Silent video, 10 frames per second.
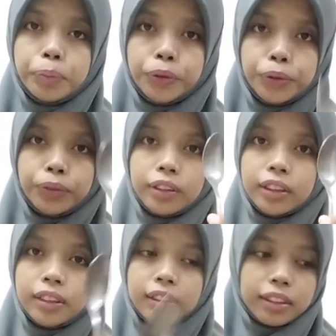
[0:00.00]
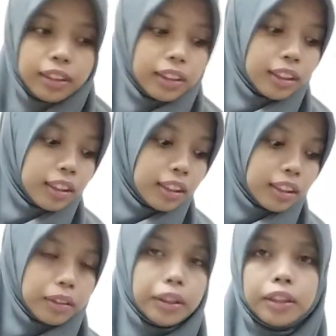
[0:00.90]
spoon,
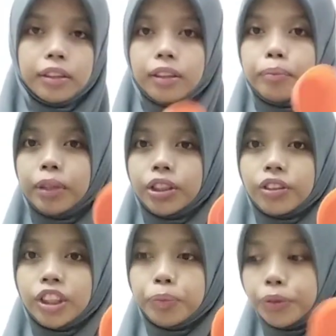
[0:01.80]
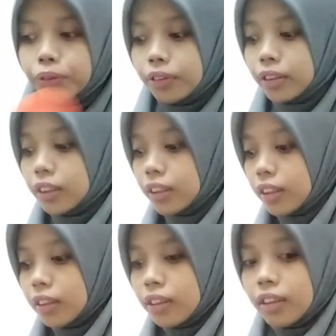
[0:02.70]
and a measuring spoon,
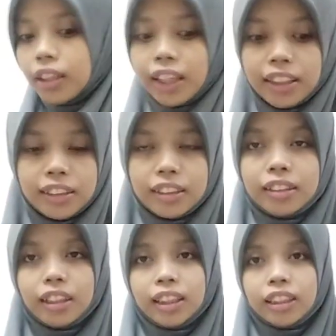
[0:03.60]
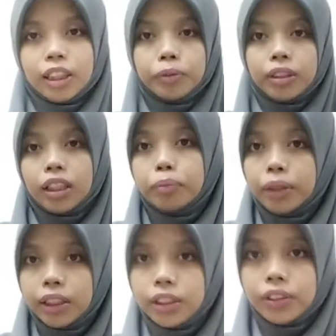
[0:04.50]
and a
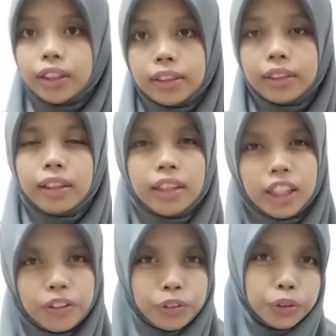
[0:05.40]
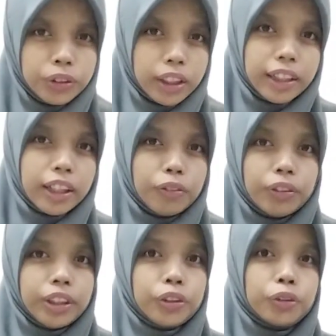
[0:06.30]
9x9 baking tray. If you do not
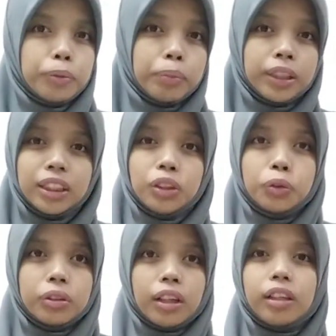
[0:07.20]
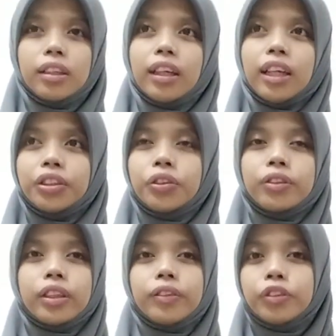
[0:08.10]
have one at home, please do not hassle
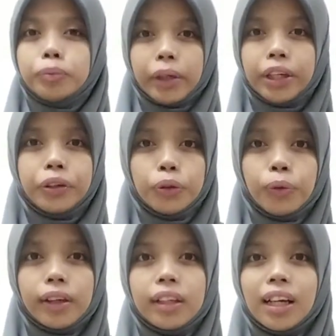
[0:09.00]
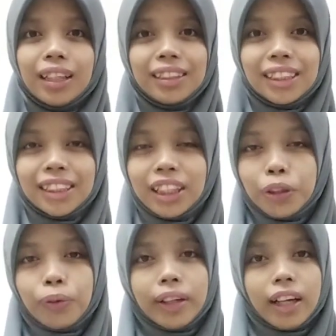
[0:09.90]
yourself to buy a new one. Just
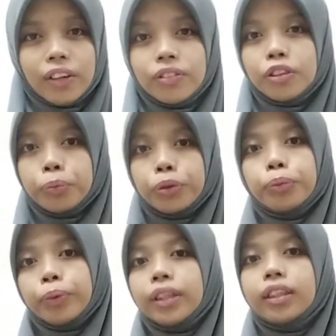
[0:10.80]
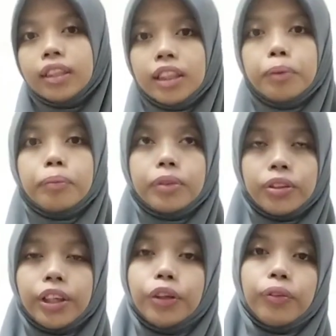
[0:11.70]
take whatever appropriate deep
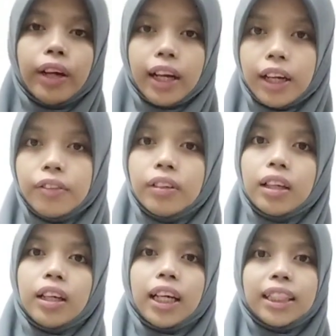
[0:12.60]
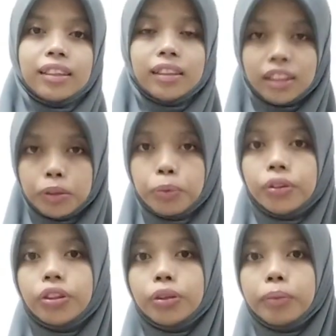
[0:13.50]
tray you have, as it is
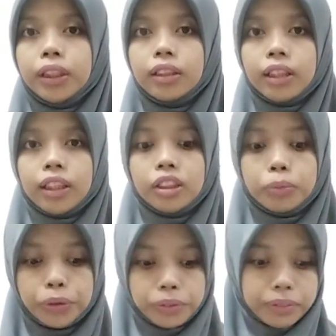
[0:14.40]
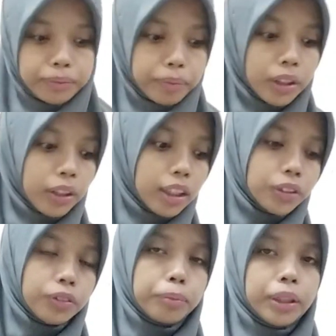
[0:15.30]
important to make the cake mold.
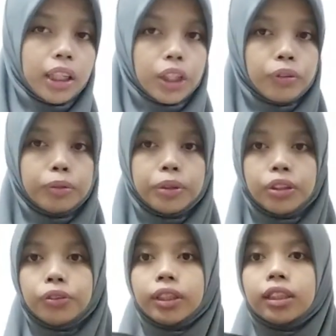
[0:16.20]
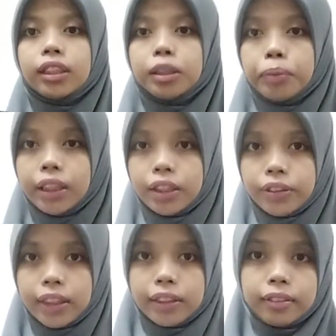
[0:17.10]
As for me, I will be using this baking
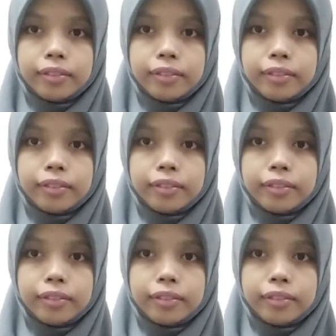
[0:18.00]
tray.